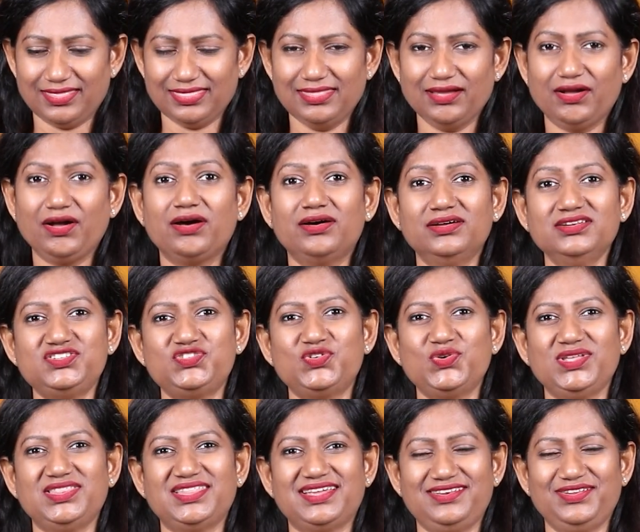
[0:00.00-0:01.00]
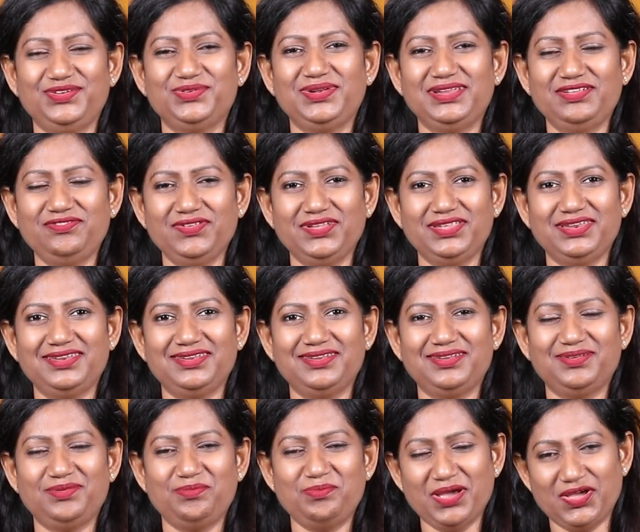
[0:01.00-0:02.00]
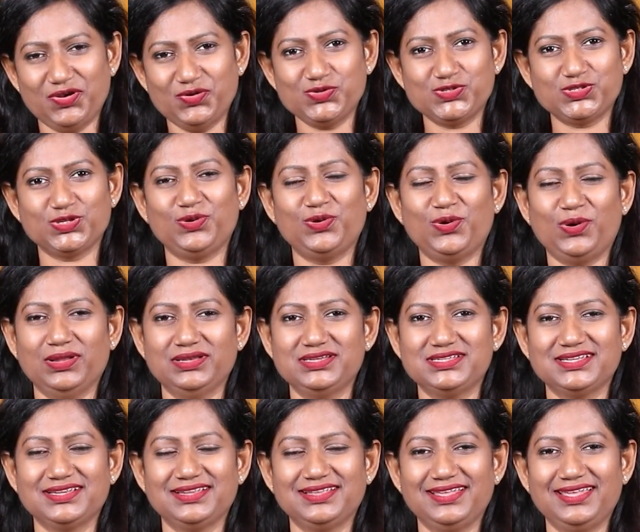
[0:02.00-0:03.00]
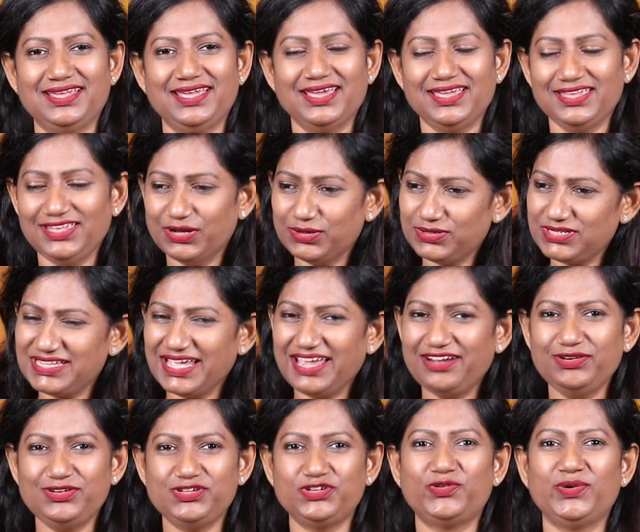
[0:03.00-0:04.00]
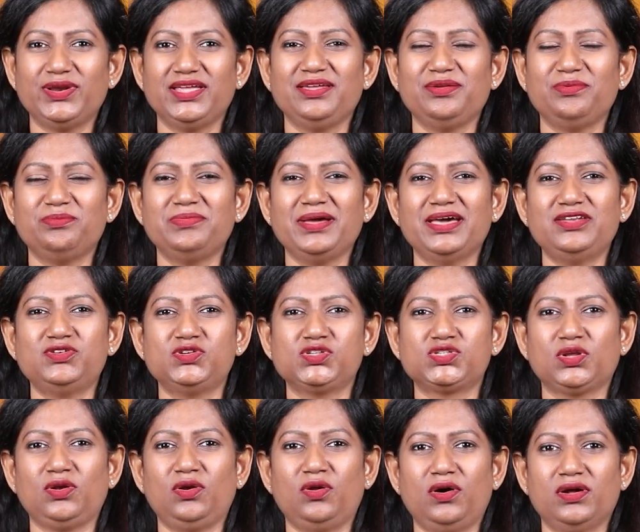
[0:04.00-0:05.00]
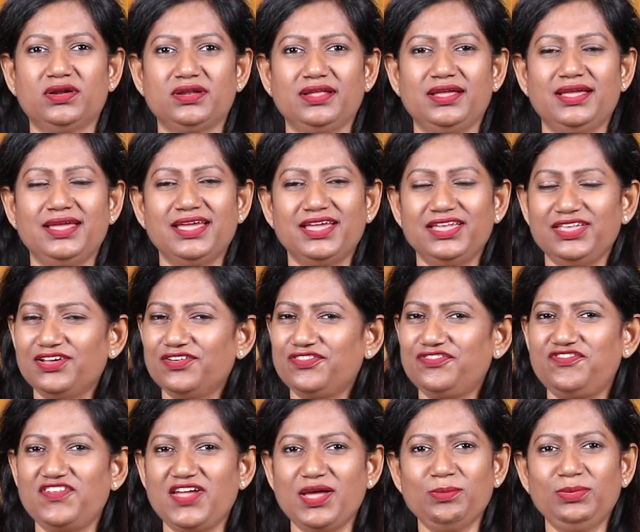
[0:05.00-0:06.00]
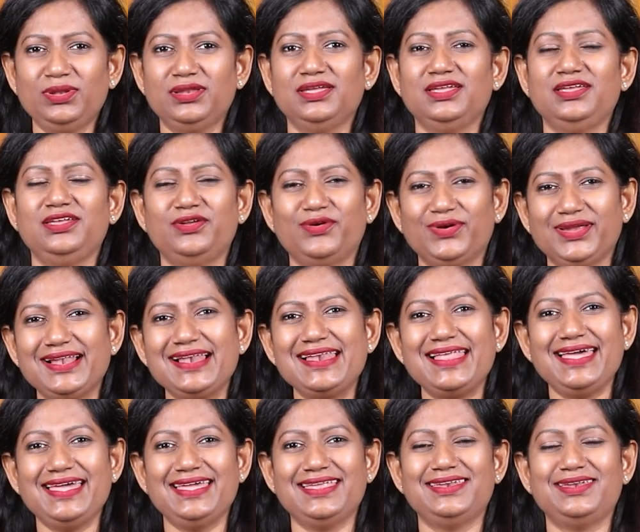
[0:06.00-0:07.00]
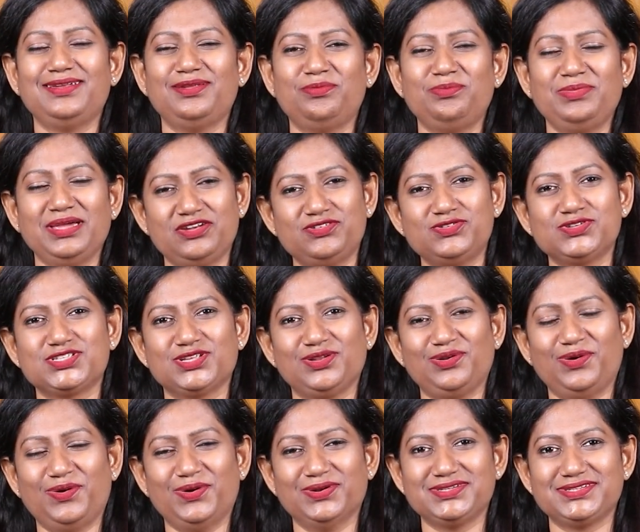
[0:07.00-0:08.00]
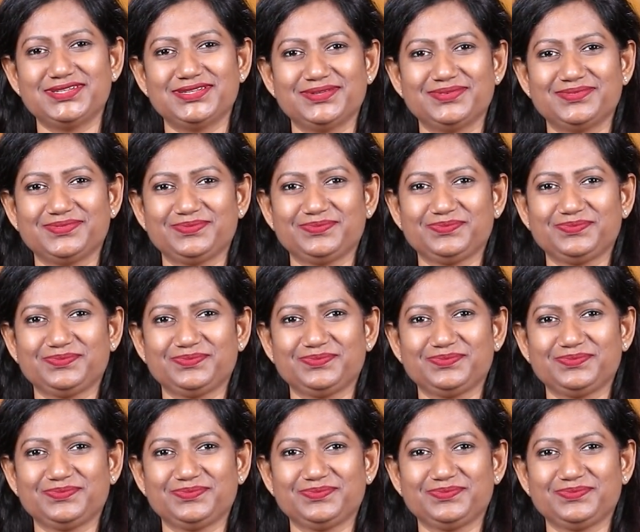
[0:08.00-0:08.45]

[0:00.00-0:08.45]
The country that you live in matters a lot. Your territory matters a lot. Your family, your clan matters a lot.